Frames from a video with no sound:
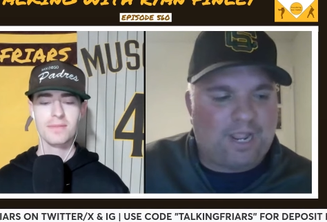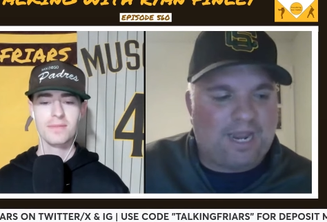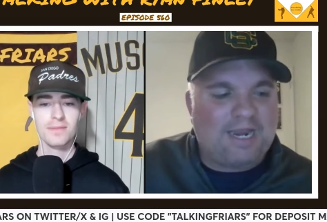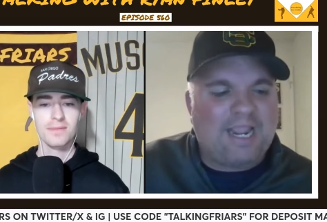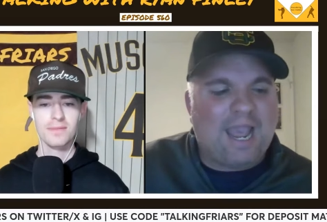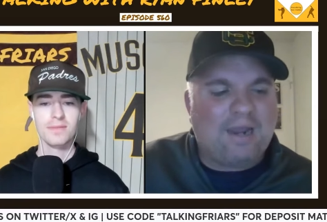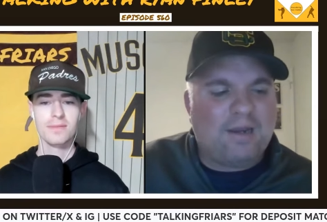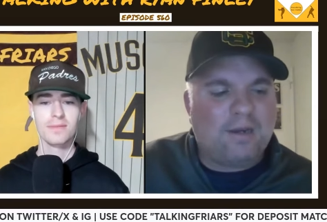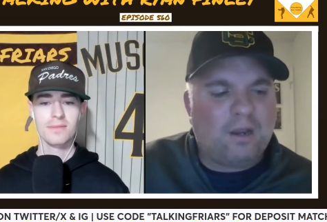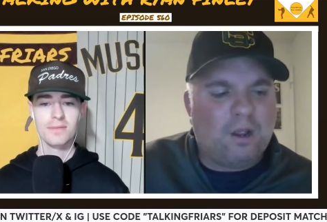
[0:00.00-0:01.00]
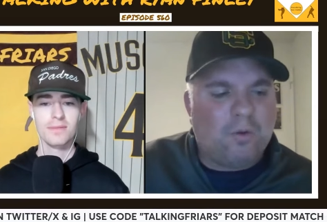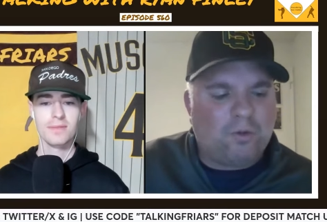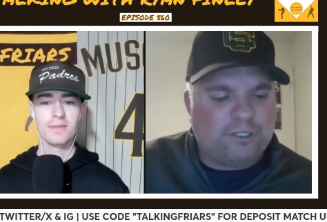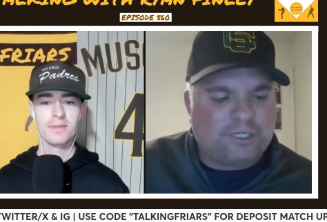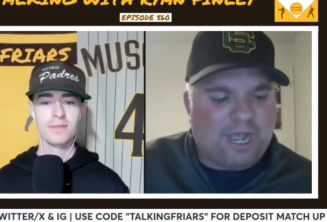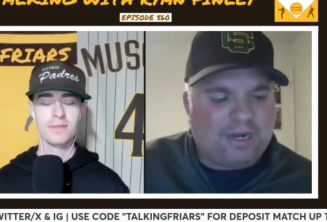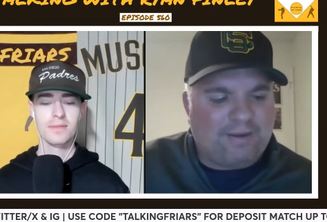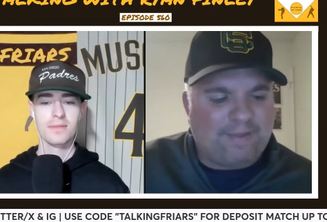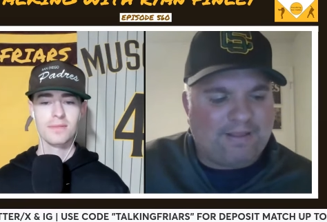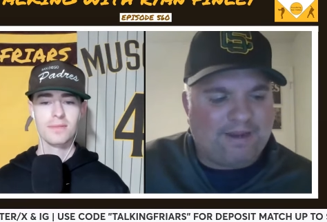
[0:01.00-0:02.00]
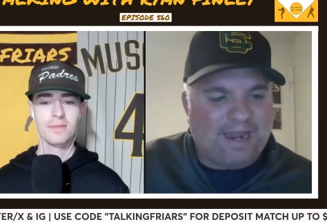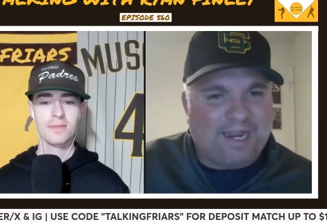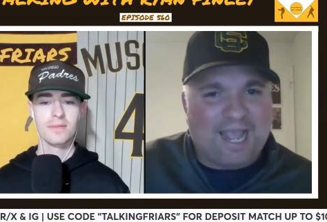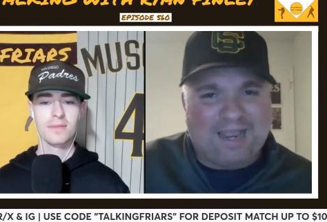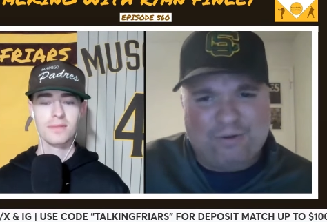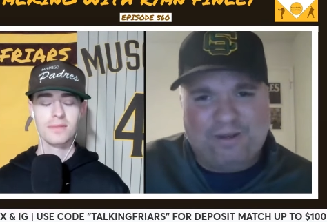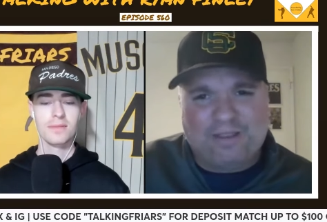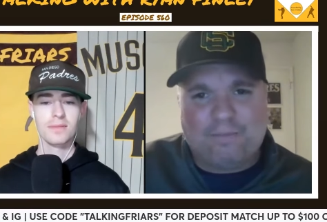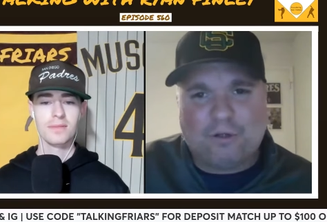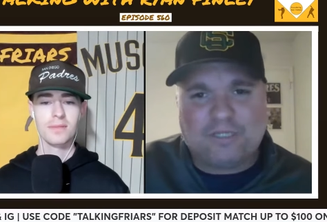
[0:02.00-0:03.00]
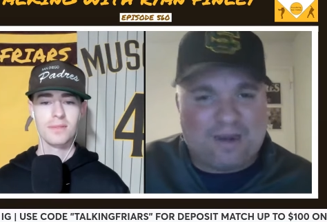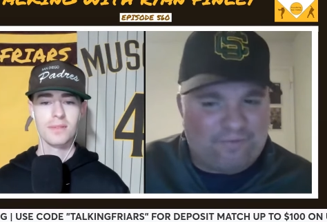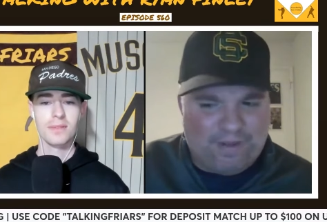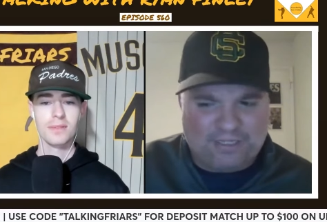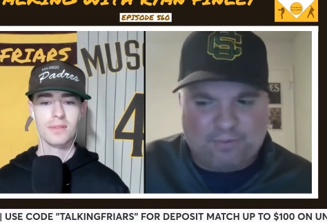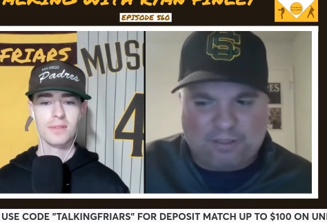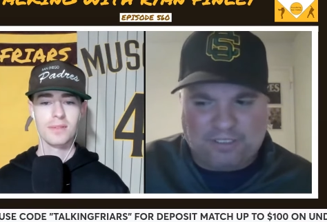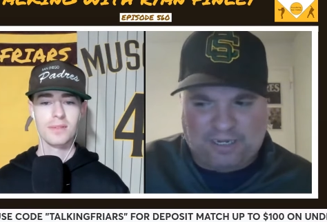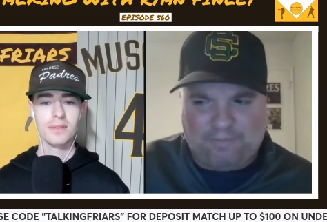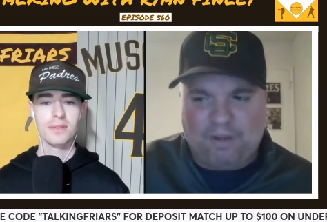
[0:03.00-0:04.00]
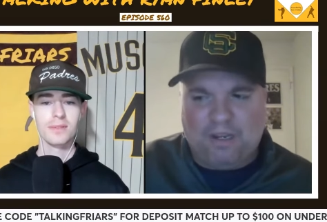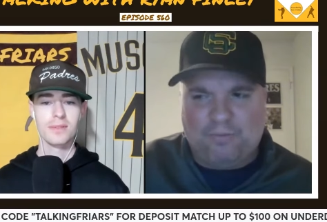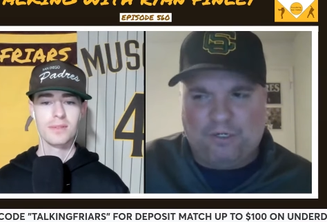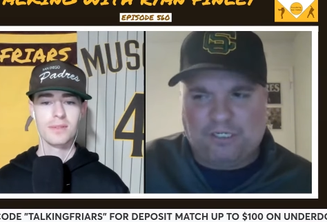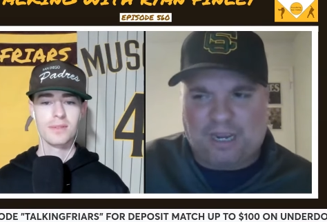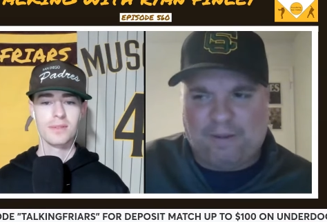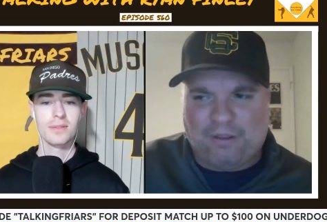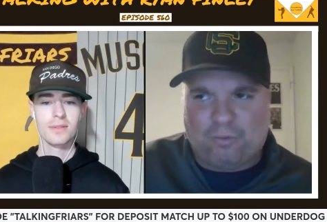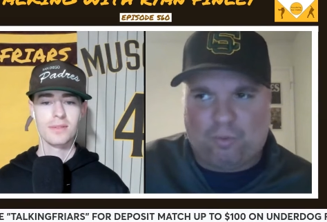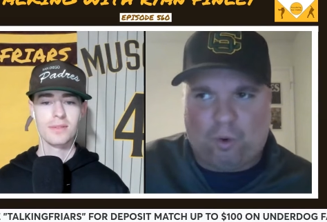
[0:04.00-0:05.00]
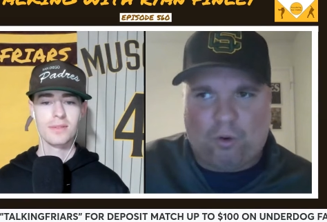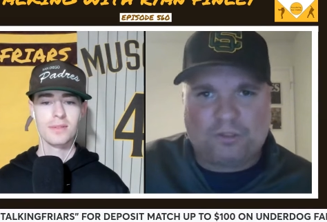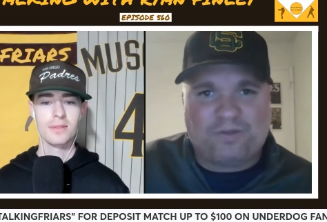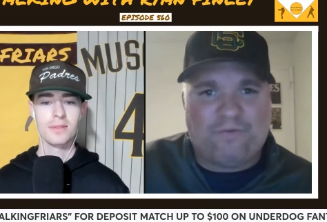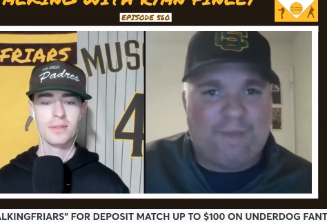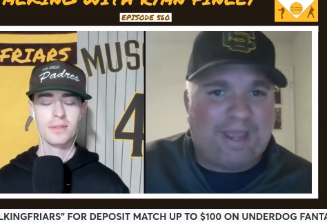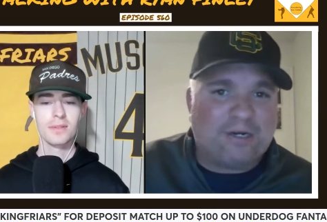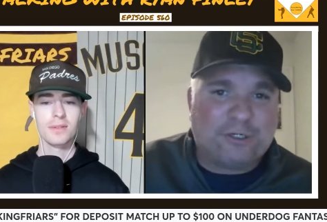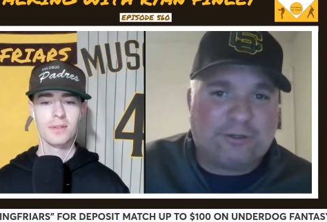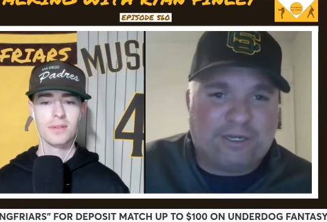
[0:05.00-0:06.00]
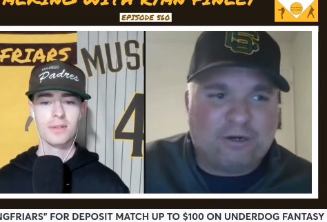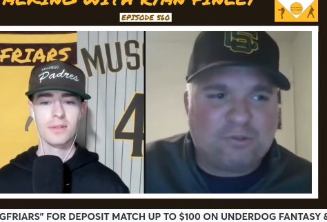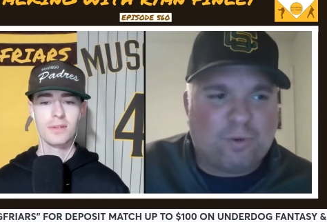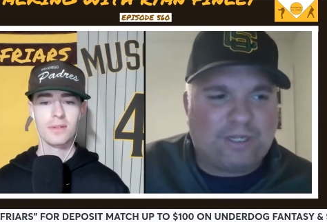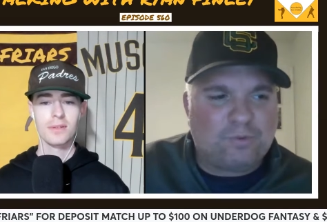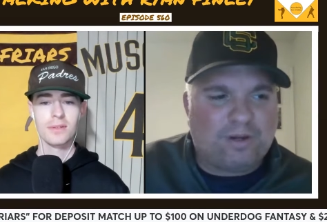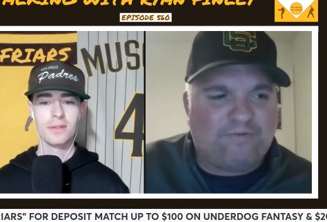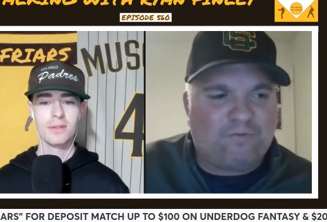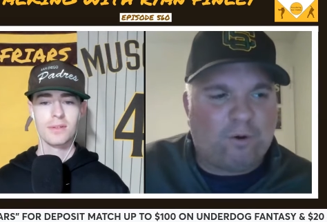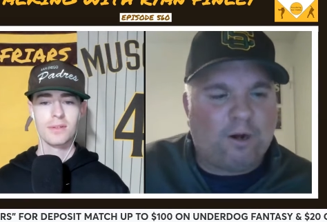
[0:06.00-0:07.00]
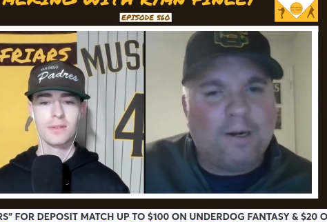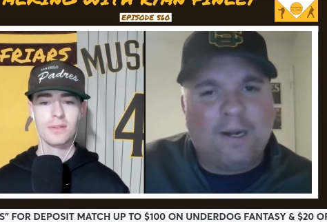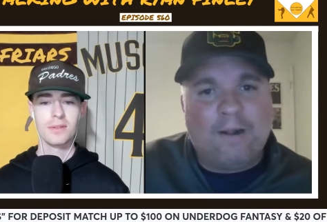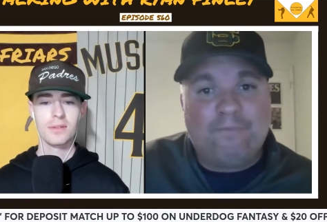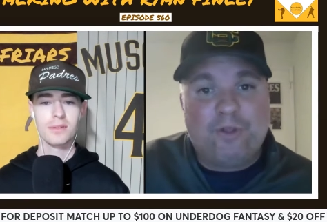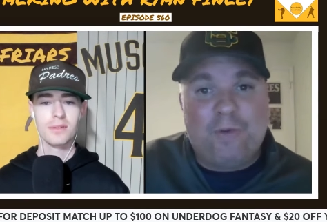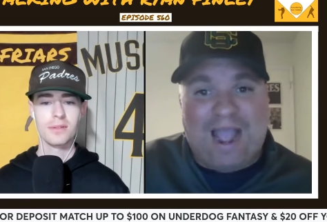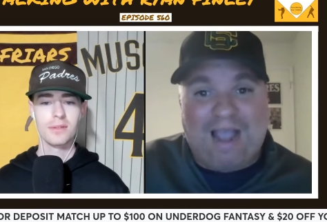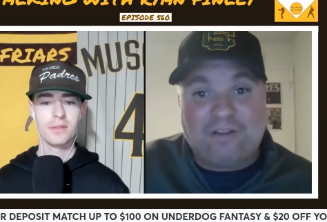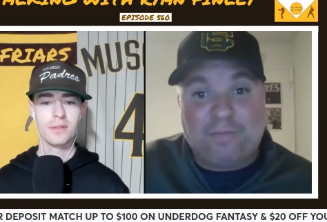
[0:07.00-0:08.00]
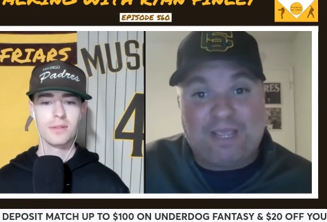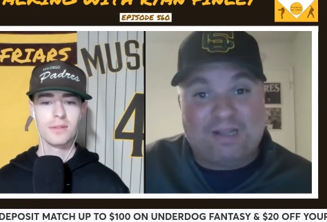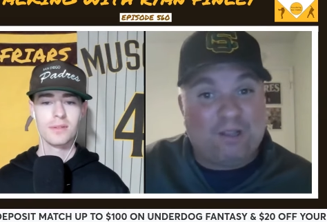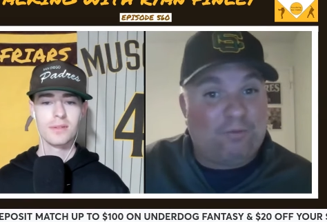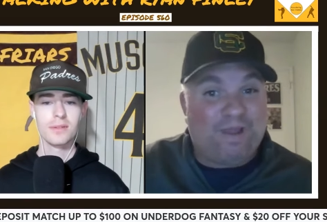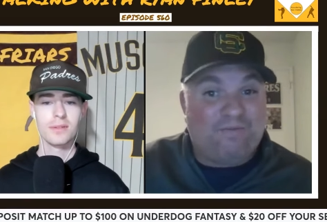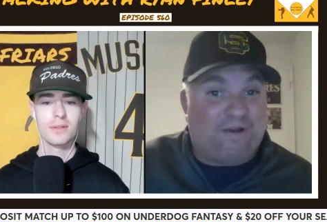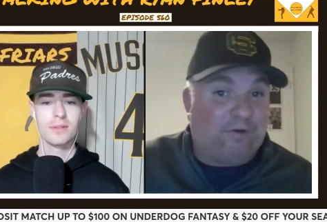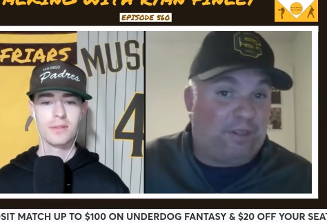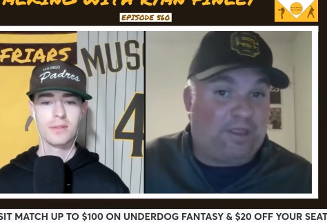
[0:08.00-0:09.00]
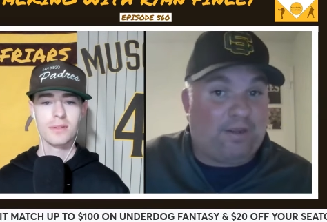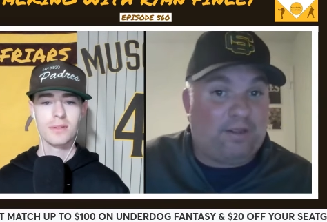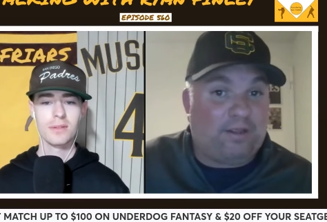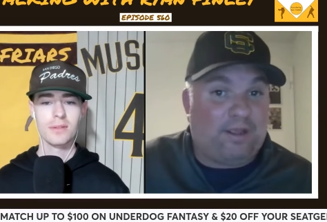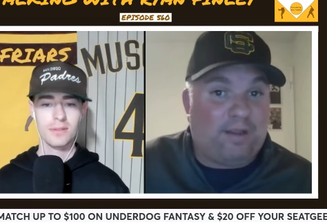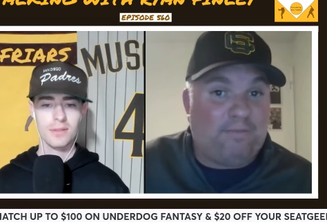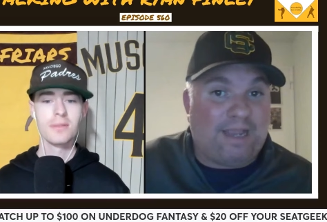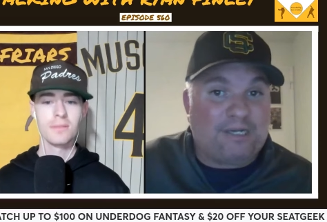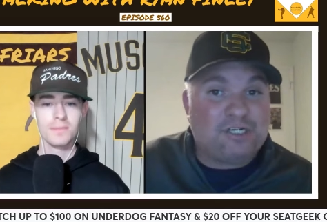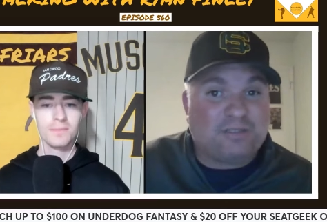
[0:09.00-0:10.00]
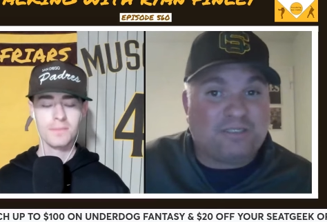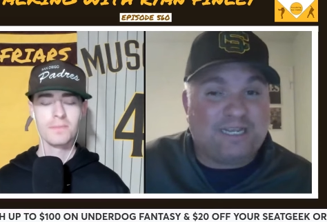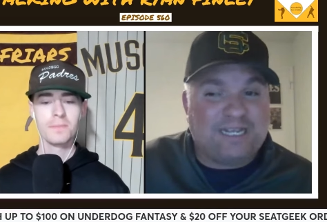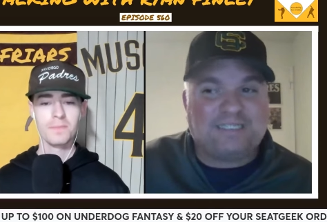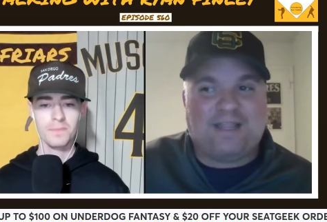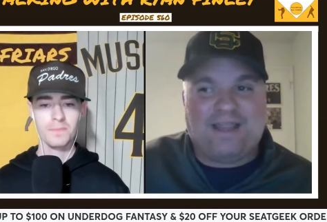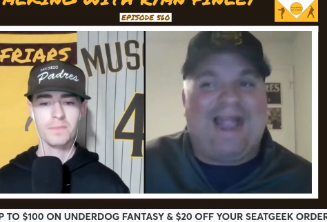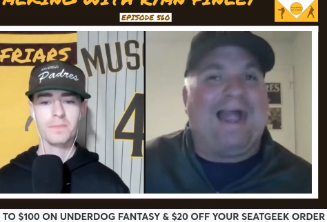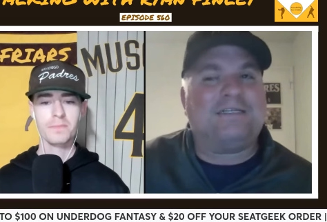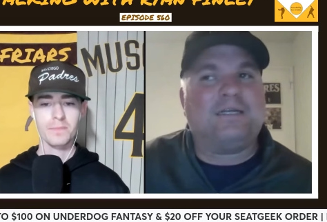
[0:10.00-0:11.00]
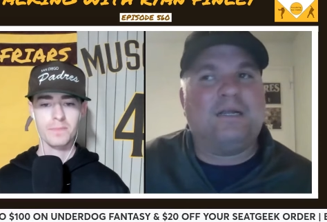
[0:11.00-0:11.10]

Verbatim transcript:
Speaker 1: and again. When you're talking about the kind of guy who can get the most out of a baseball team, when you talk about the roles of a manager in the year 2024, you have to be a little bit of everything. And Mike Shildt is that.